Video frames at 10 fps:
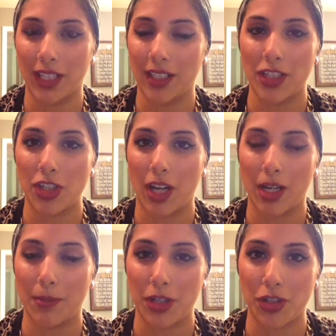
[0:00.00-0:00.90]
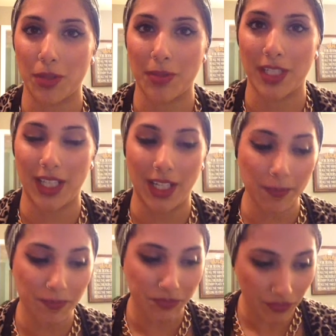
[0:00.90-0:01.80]
this Chaga mushroom
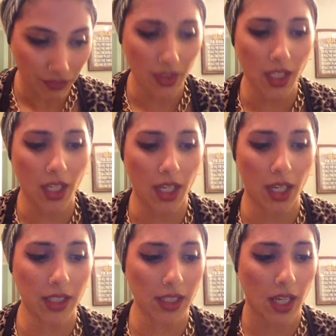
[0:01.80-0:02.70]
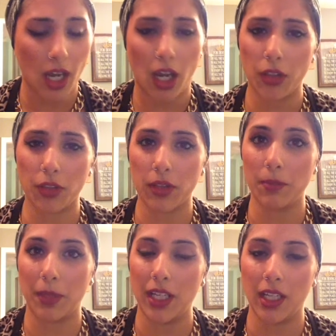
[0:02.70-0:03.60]
tea. And other
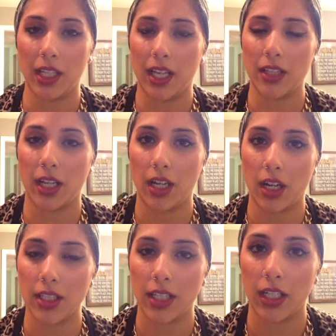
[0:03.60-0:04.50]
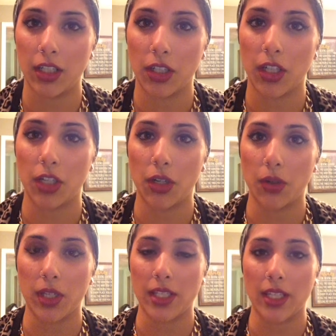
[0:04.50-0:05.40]
than being an antioxidant, you're going to
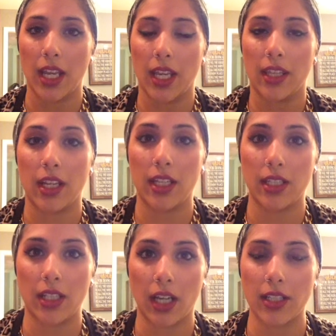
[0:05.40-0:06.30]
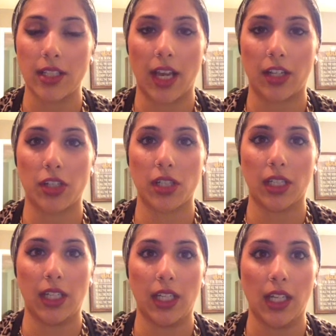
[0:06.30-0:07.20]
notice that it does
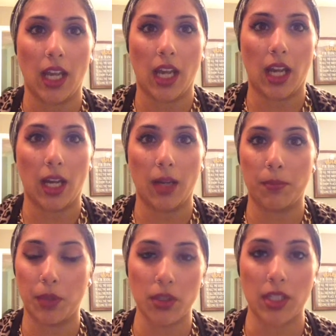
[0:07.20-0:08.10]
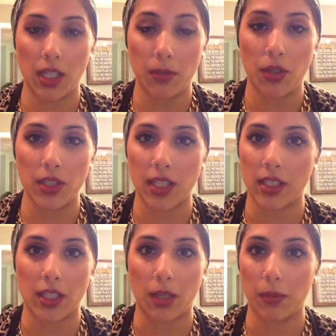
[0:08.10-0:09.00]
actually boost the immune
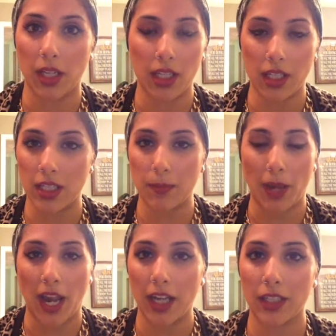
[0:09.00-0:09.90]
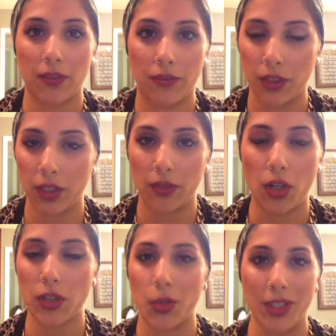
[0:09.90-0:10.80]
system. It is packed full of
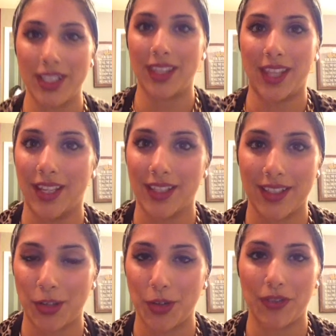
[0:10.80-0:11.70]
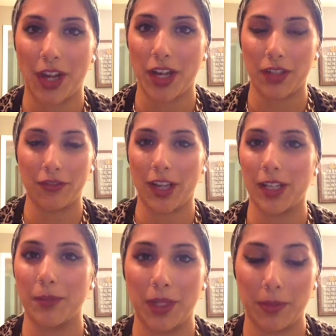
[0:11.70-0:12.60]
all sorts of things. So you've got your
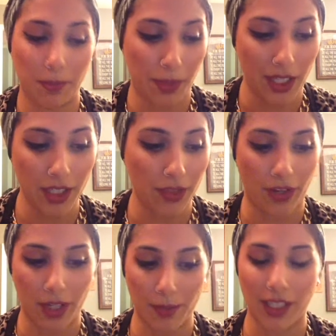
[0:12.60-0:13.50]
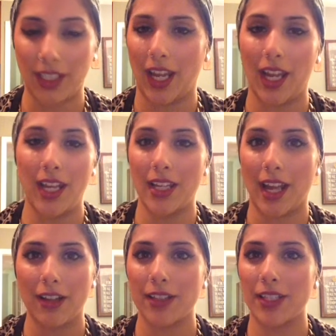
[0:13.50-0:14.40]
vitamin B, your vitamin K,
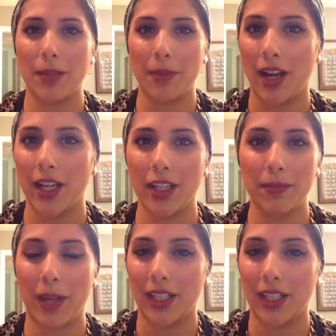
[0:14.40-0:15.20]
calcium, iron,